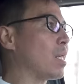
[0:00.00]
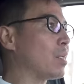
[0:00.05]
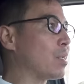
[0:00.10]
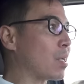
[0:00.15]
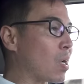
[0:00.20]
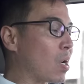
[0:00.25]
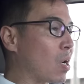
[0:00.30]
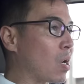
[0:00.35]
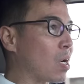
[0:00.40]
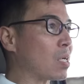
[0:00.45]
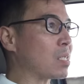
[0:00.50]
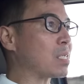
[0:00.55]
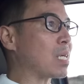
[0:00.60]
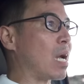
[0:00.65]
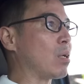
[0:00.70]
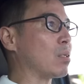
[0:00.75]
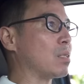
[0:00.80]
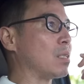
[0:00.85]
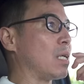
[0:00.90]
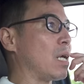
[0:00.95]
other cars
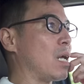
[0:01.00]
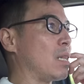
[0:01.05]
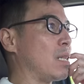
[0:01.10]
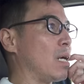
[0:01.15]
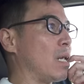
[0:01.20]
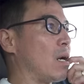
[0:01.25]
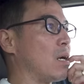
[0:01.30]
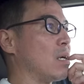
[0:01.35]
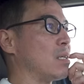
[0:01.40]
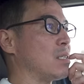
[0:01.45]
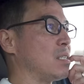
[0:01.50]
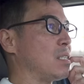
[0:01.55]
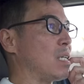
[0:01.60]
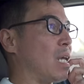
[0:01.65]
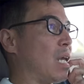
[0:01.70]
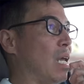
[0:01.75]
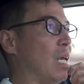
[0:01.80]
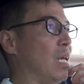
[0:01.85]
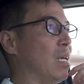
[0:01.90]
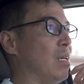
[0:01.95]
out there that are,
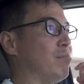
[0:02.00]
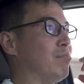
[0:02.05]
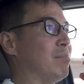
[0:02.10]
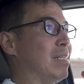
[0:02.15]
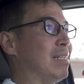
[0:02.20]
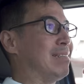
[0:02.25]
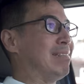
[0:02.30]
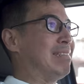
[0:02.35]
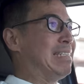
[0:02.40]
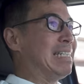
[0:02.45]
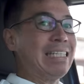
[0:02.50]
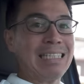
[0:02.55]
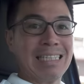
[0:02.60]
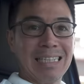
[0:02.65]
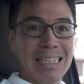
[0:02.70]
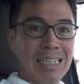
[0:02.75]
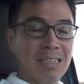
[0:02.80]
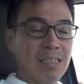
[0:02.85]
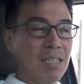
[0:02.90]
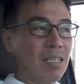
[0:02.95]
say,
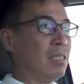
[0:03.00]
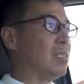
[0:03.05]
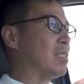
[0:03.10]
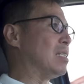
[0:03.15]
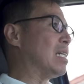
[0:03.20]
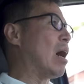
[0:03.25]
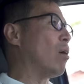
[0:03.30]
DCTs.